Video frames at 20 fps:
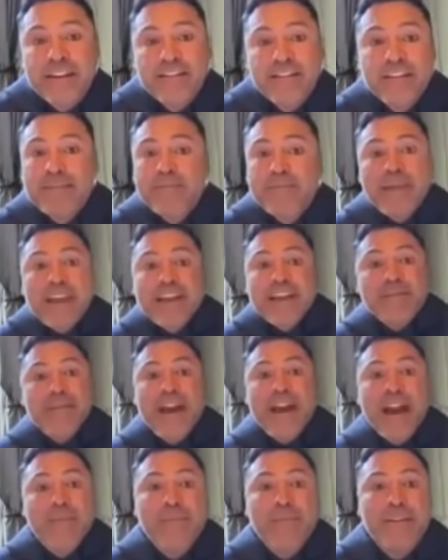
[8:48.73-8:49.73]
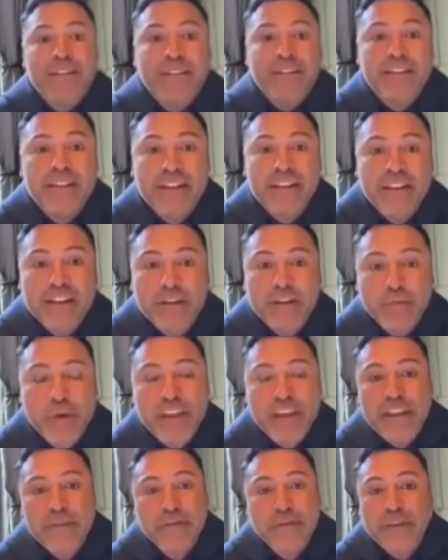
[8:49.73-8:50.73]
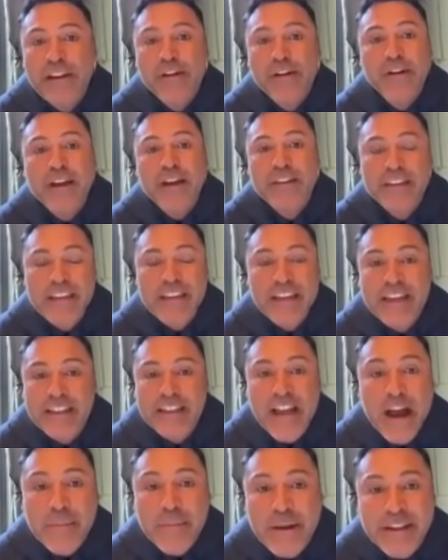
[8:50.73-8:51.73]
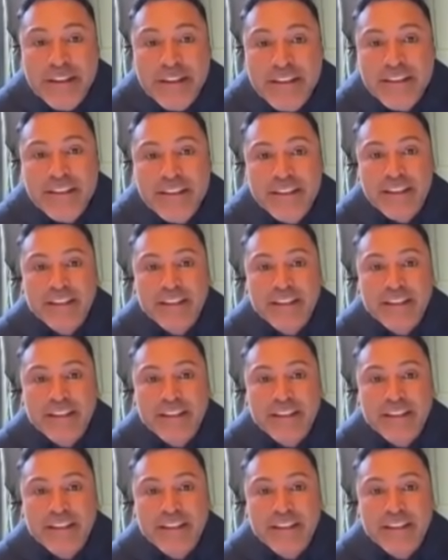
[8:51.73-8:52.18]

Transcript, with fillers: Just make them happen. We can figure out the economics.